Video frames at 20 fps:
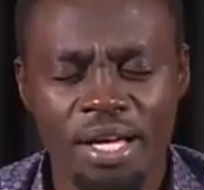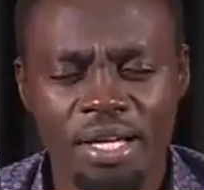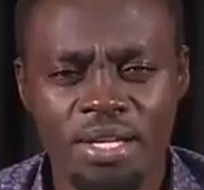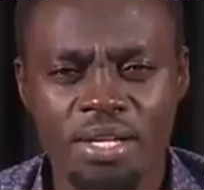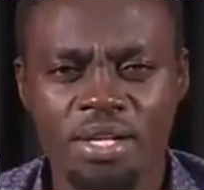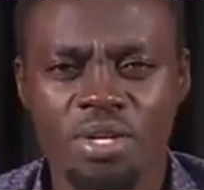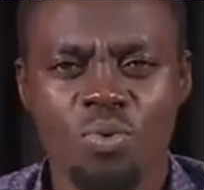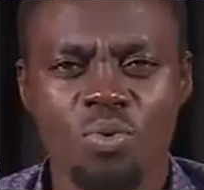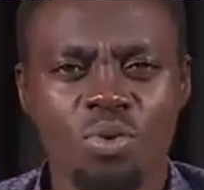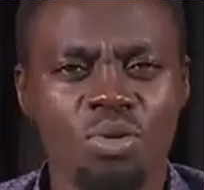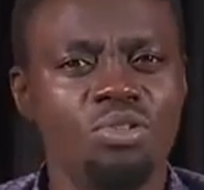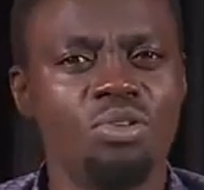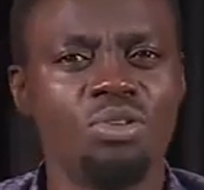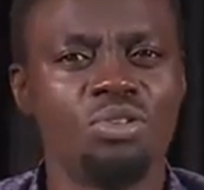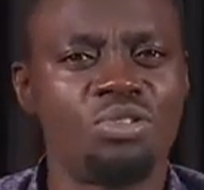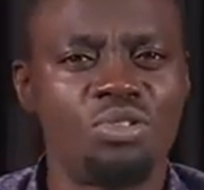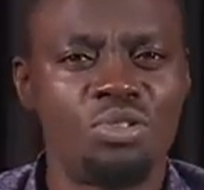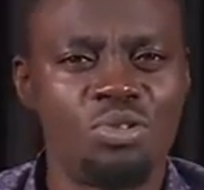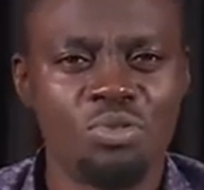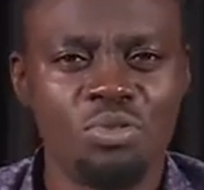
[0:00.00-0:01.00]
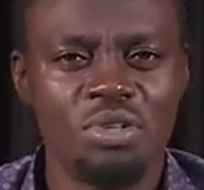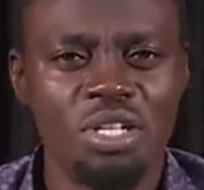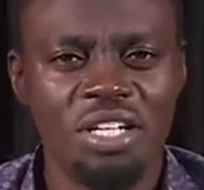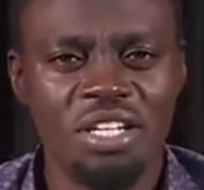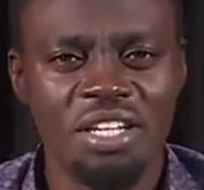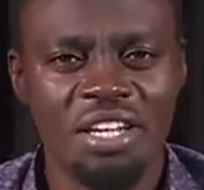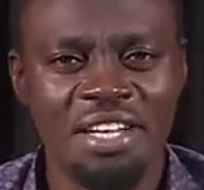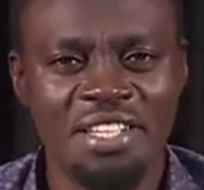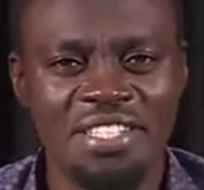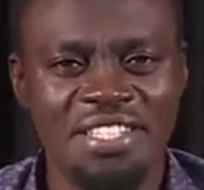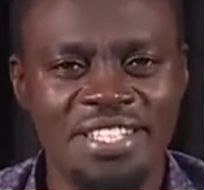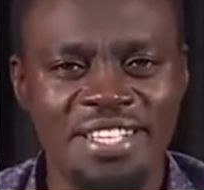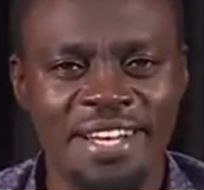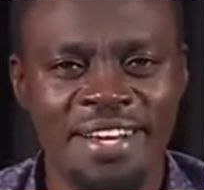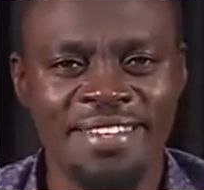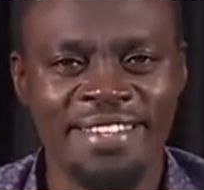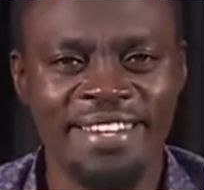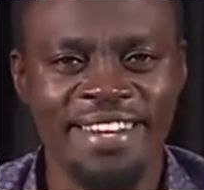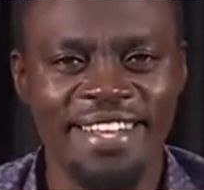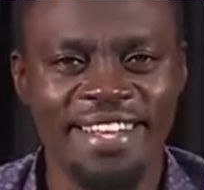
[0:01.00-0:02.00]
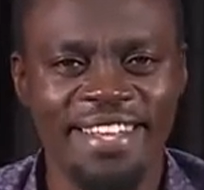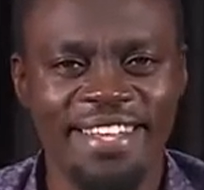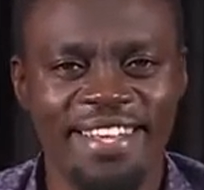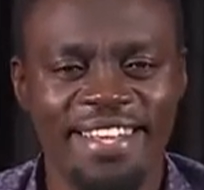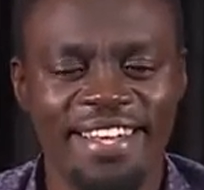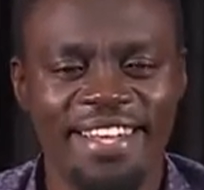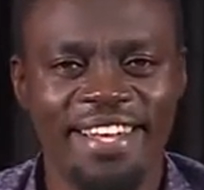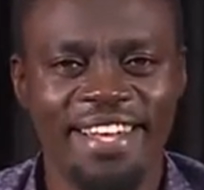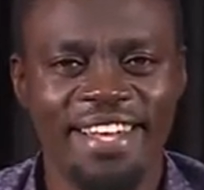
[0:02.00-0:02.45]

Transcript: You will not tune in next Sunday.